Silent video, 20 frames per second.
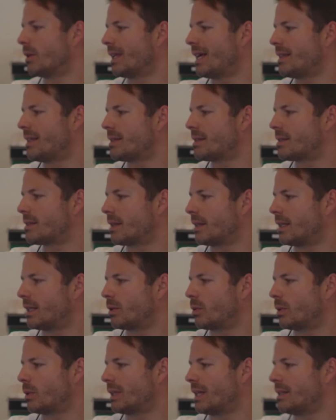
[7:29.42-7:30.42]
lens. The
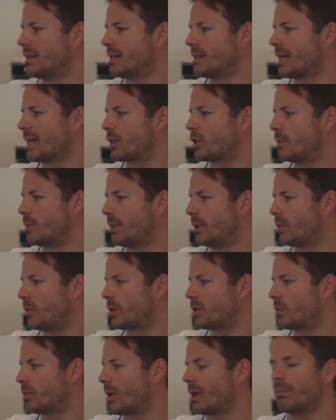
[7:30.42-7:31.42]
liquid lens is actually
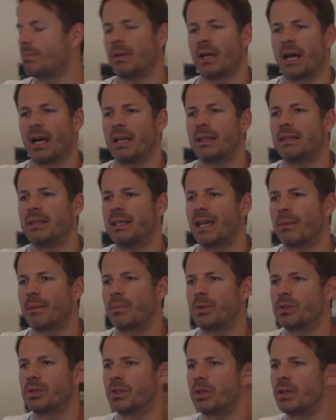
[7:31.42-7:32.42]
right behind the
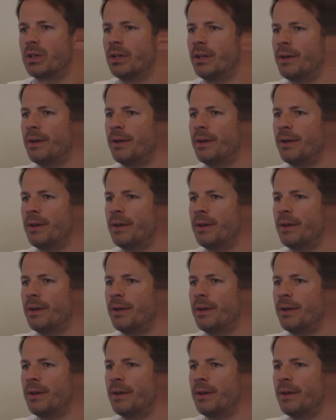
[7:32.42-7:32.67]
aperture